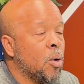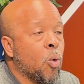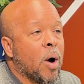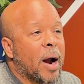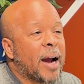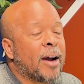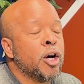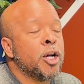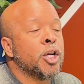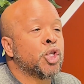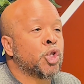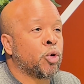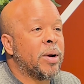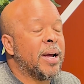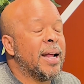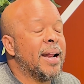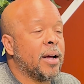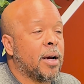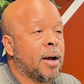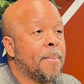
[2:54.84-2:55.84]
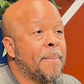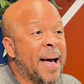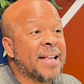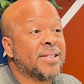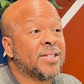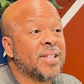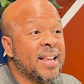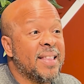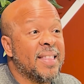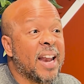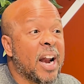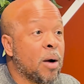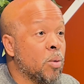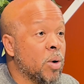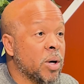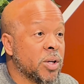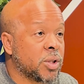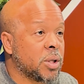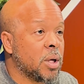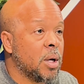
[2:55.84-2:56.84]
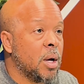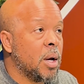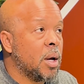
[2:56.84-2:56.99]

couldn't treat in the capacity that I was.